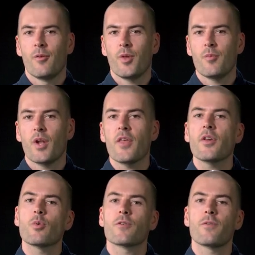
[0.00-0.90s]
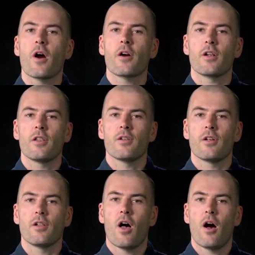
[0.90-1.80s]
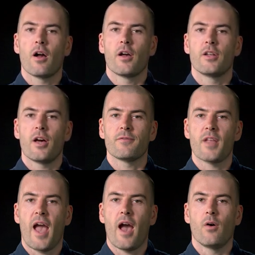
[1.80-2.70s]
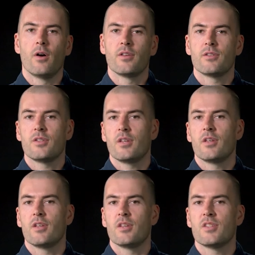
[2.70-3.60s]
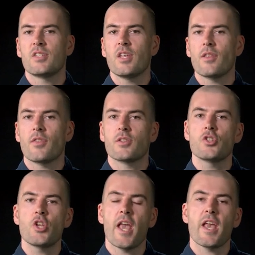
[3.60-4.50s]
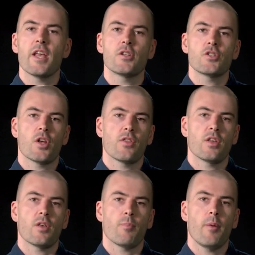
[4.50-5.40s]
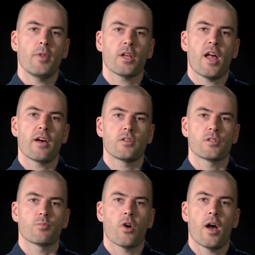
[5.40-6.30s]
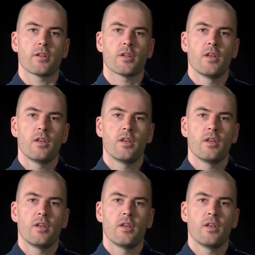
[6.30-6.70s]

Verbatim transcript: But I think we're far along enough now to see that the change that the public cloud has brought